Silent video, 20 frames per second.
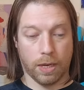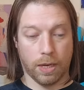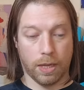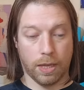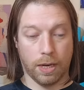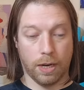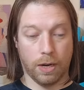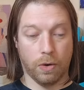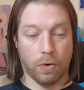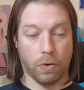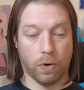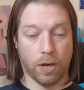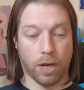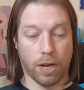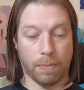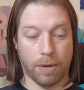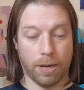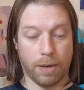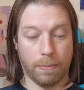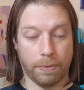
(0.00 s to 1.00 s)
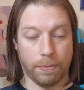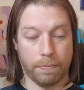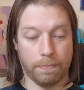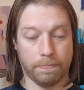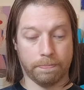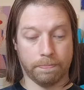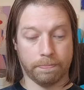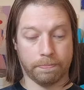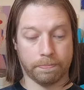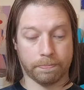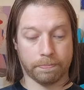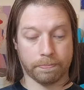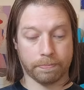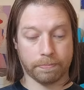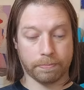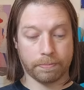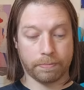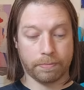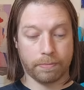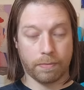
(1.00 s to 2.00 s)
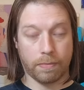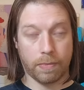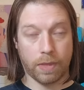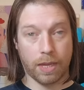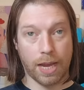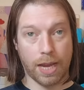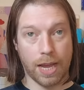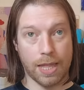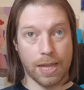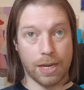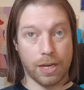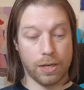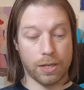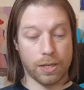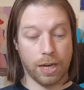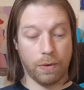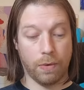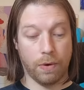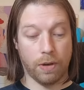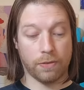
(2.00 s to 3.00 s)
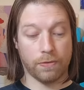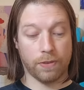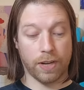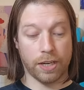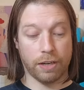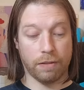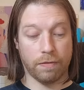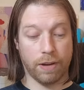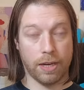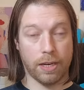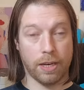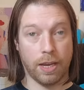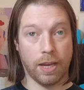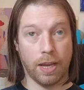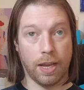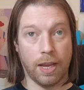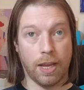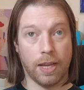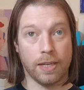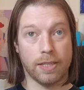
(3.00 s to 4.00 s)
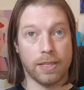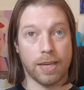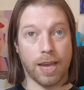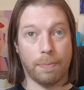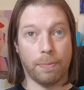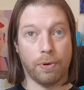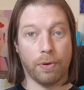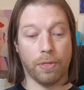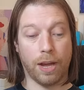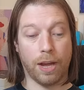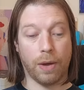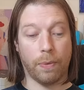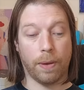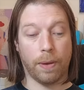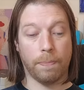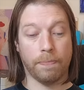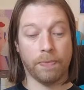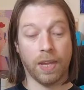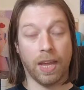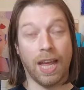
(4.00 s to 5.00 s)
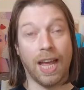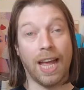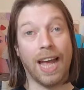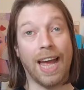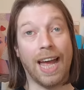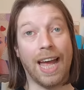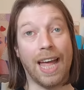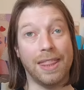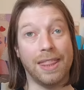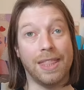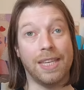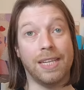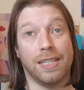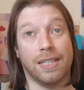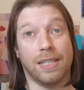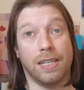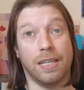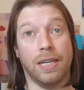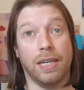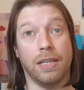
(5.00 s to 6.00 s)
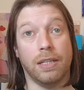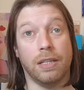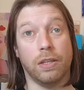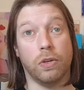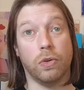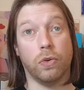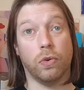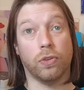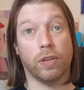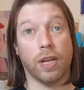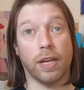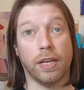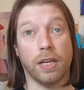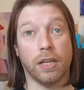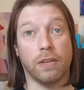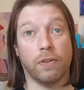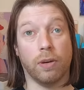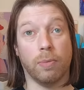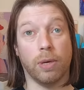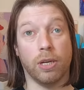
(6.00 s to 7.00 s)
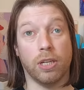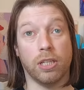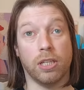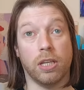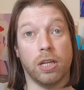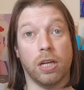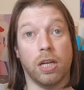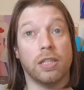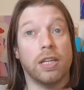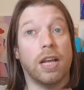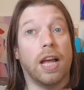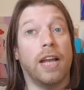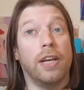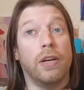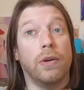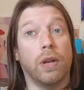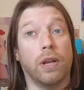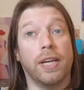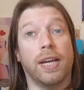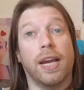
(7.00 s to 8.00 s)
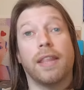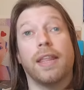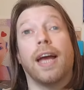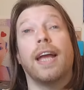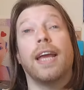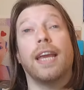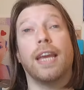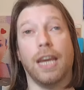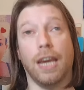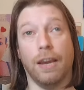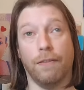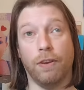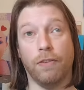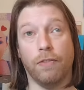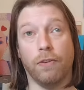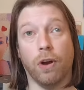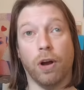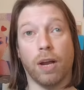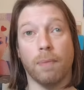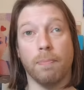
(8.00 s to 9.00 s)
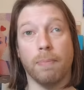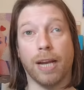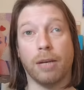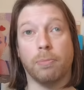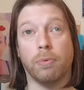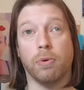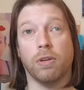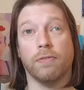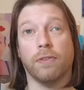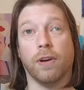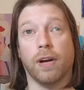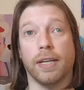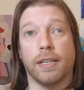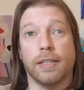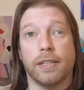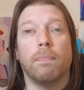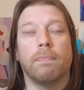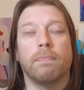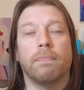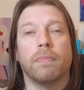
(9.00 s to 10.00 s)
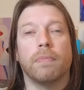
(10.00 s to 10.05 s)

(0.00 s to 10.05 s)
and then it will come up, and then you see it's flashing red. Tap on that one, and this is your settings for emergency alerts, and you'll only get that if you've got a compatible device.